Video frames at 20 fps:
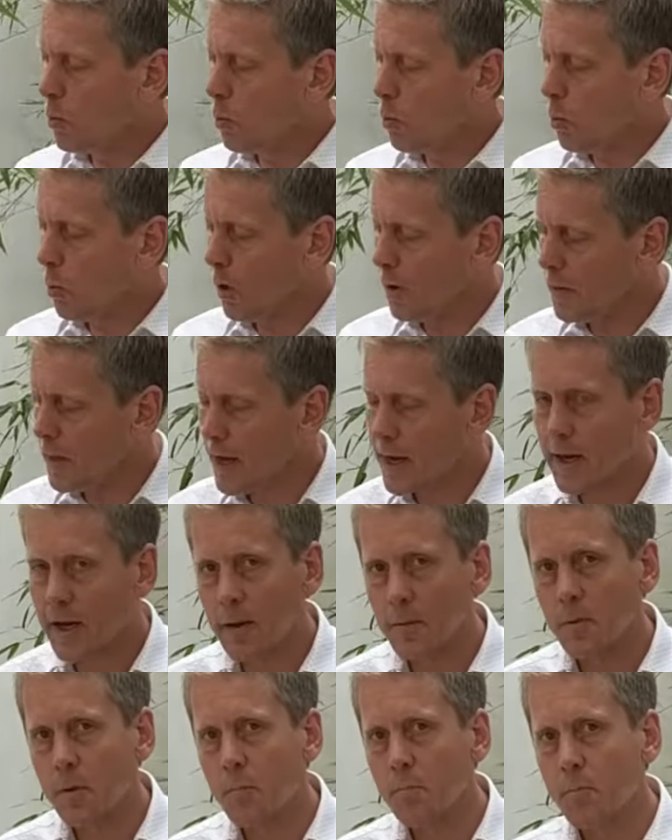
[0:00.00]
what that
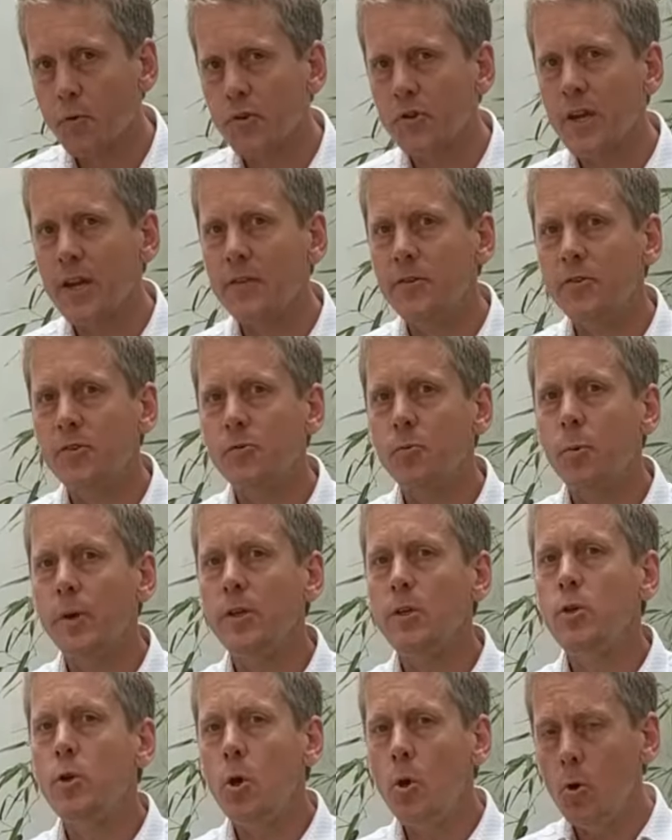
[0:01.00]
presents with
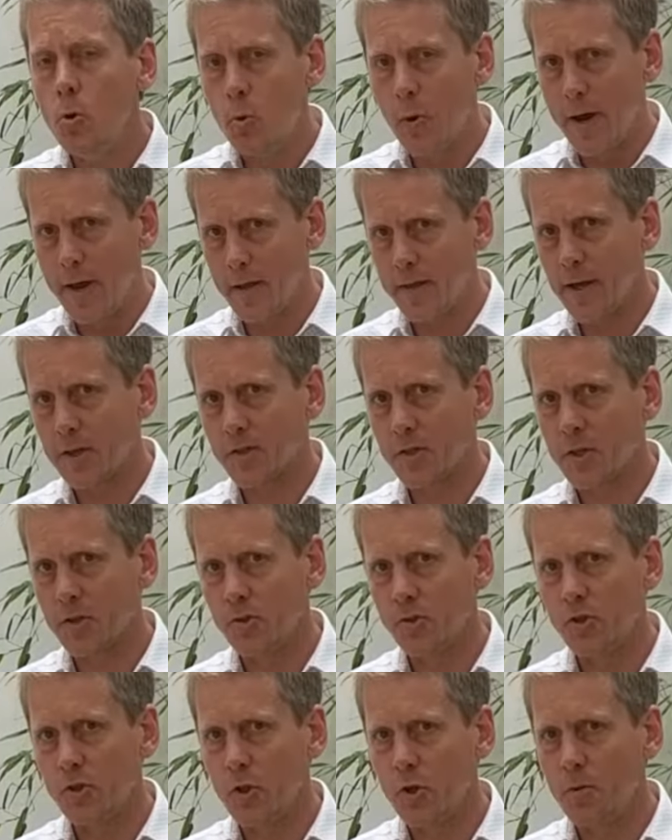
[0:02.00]
you with as a
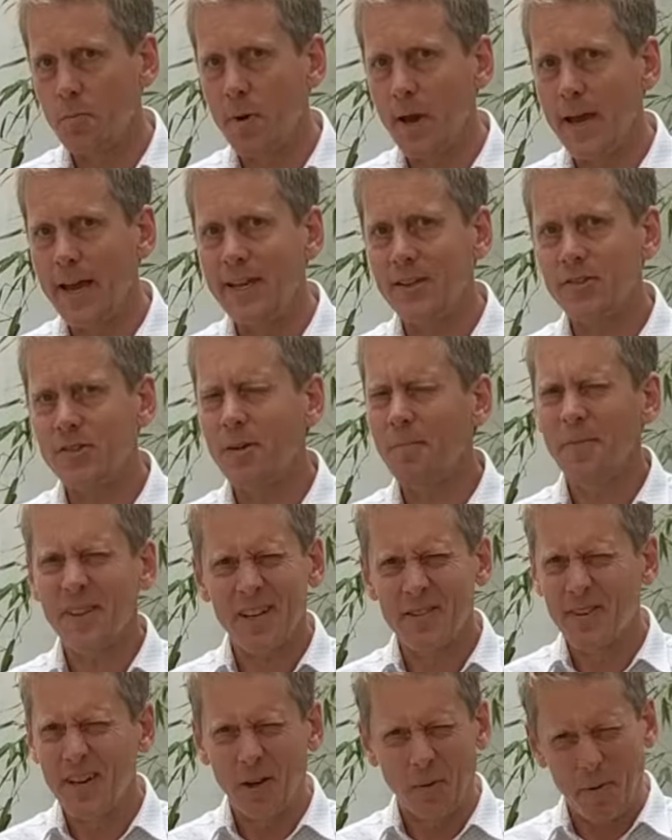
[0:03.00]
consumer is something of a
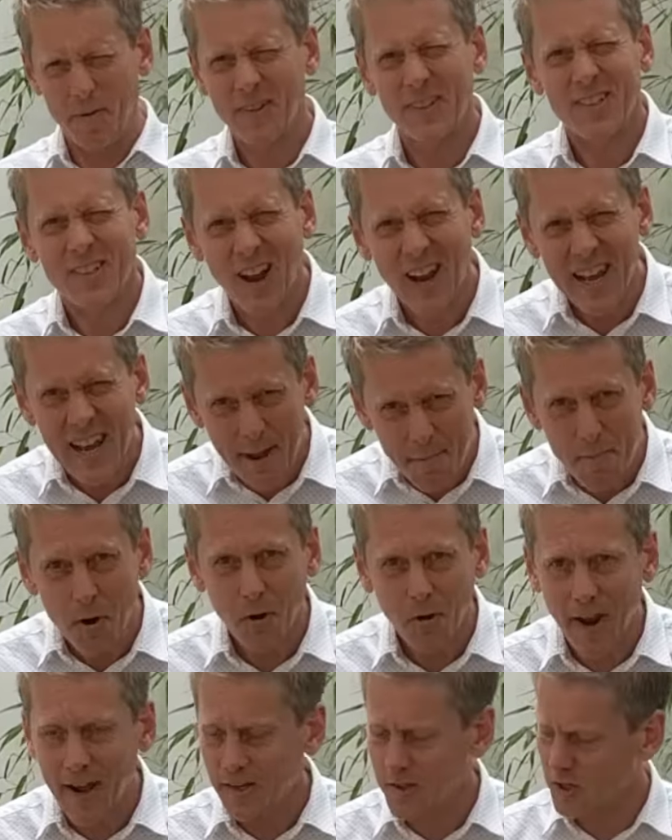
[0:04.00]
little bit of a dilemma,
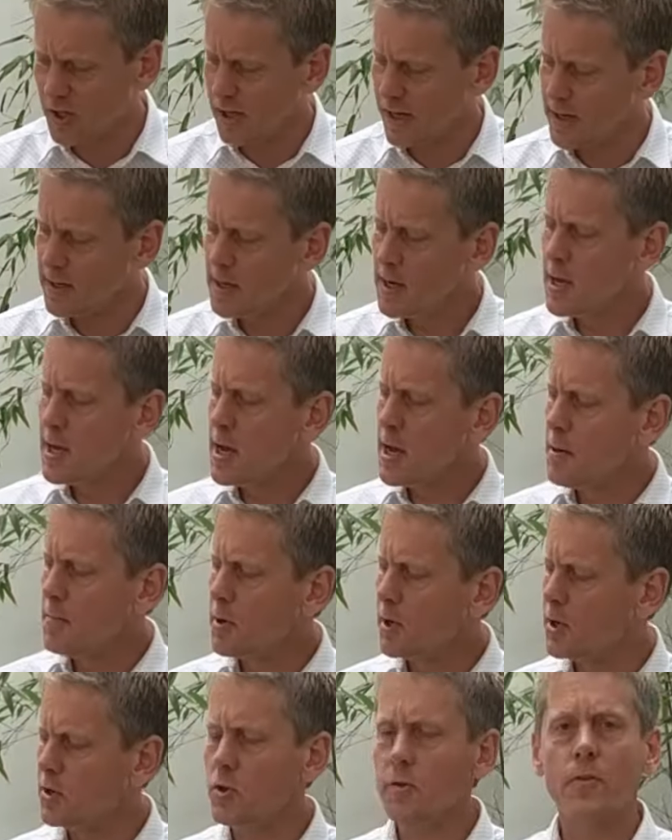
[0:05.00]
actually,
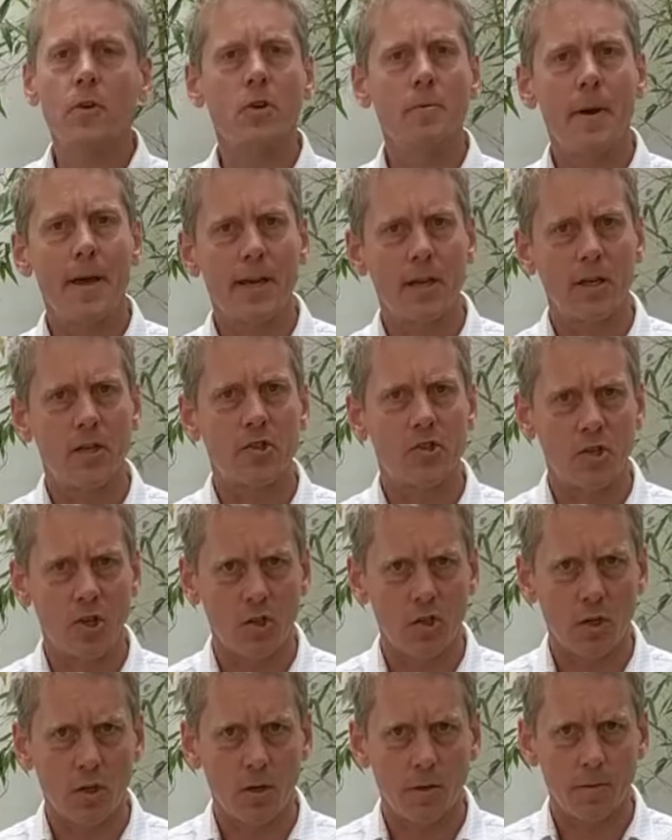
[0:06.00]
because you've got to make a decision.
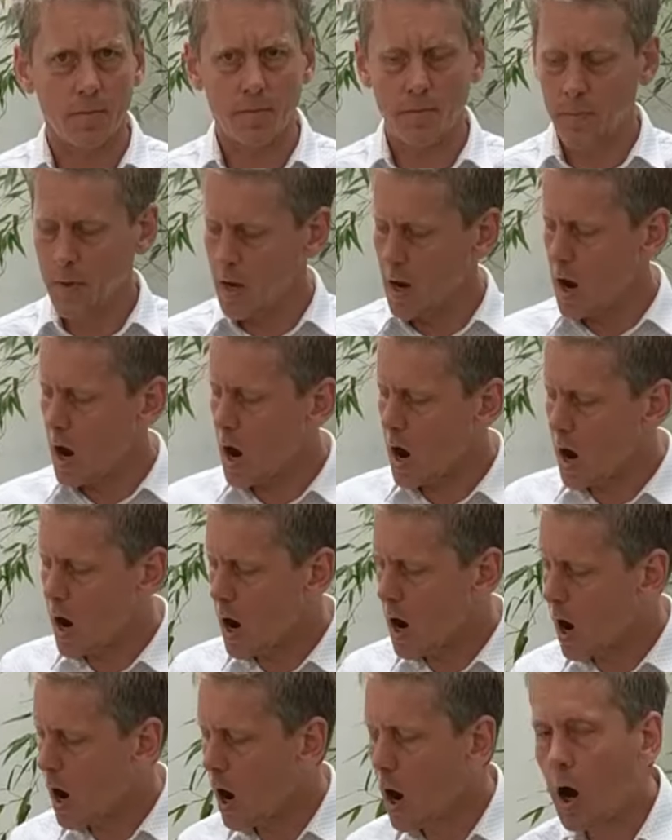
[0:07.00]

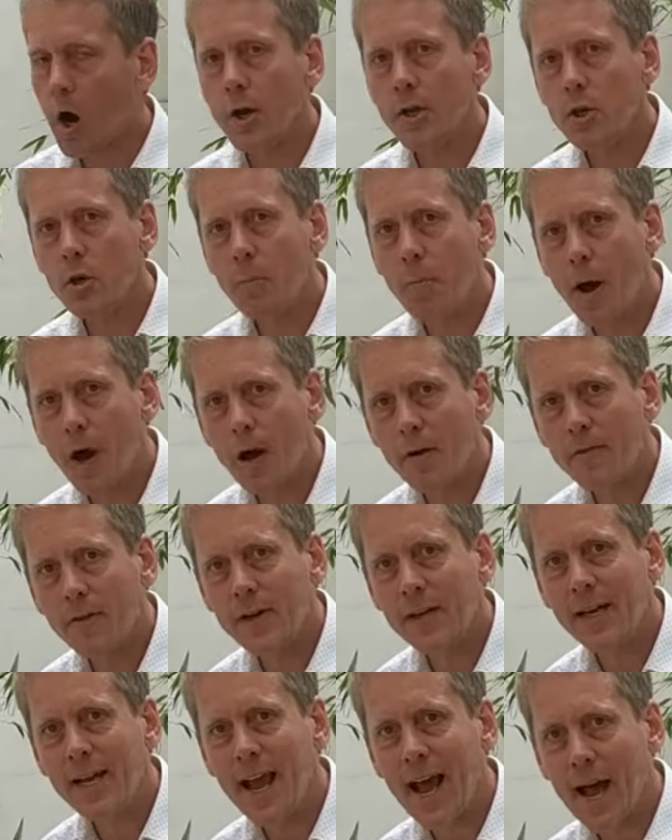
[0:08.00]
Are you
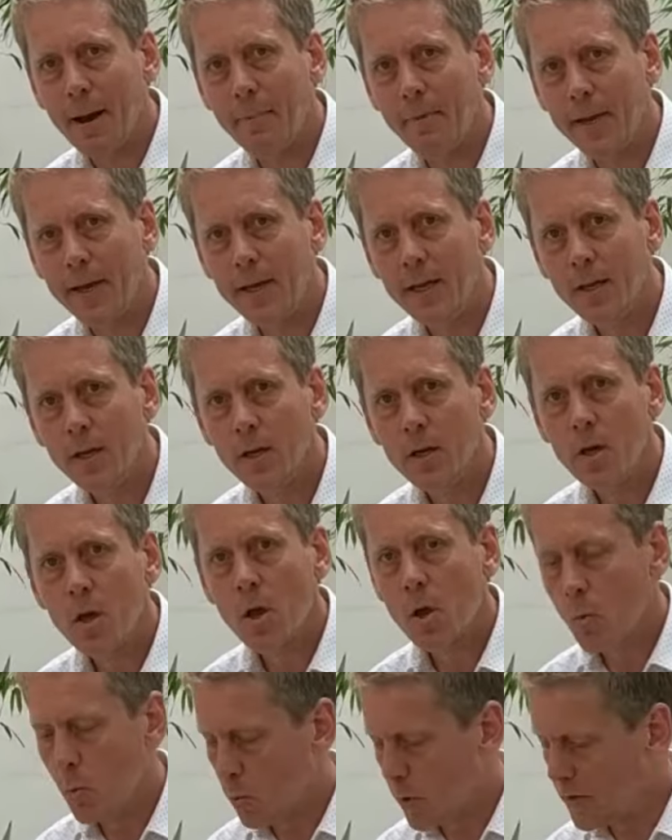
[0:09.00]
perfectly happy
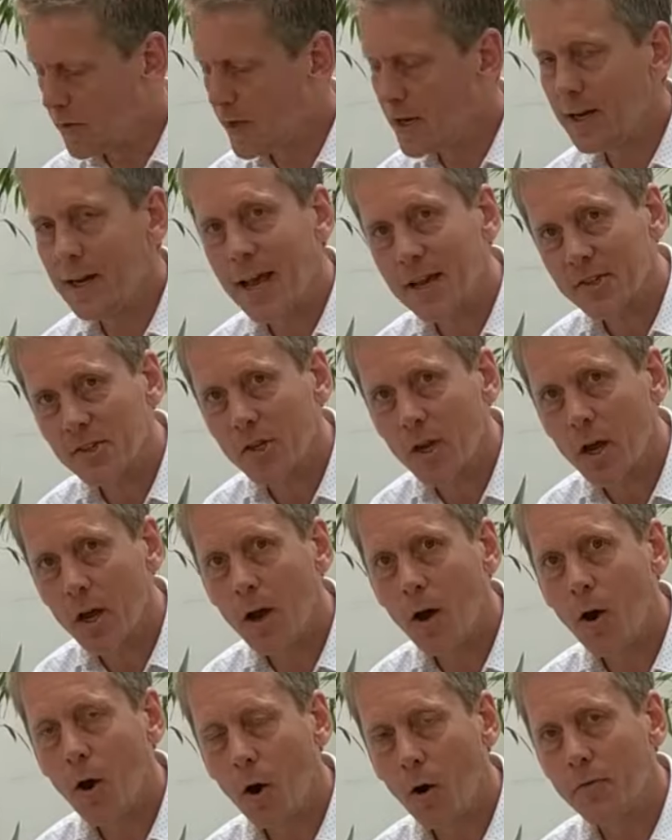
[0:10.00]
with the lesser
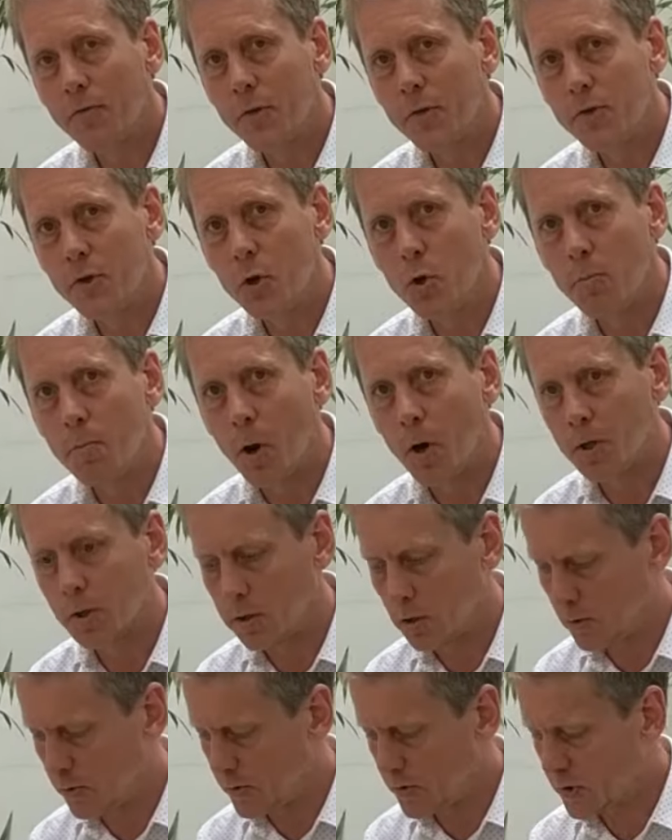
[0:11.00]
of the two
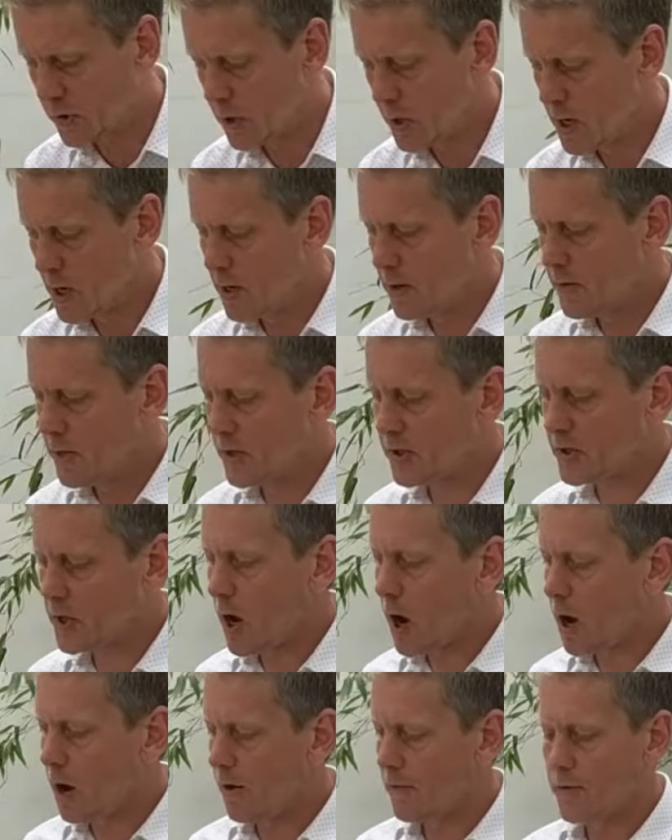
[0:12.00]
bottles? This,
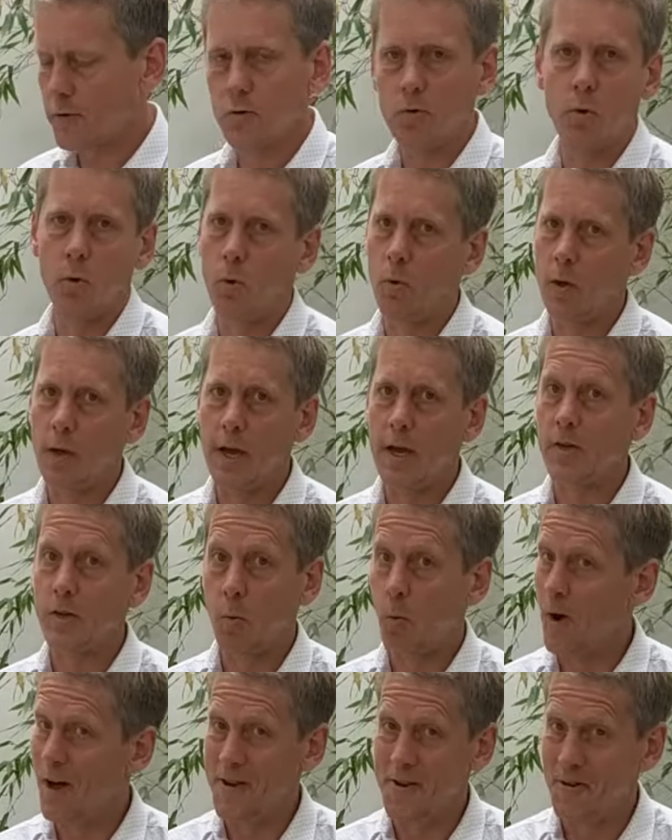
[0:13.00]
after all, is a
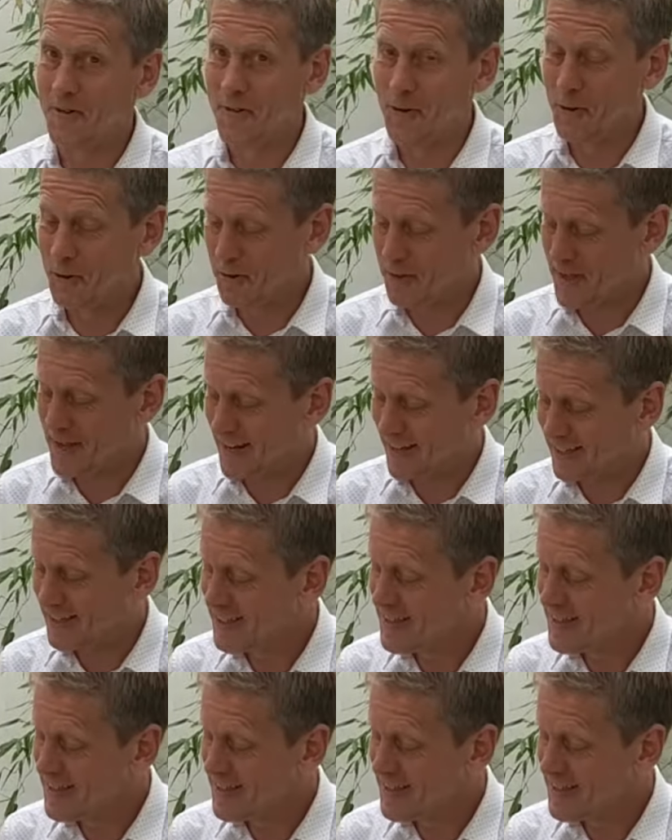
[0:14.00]
wonderful thing.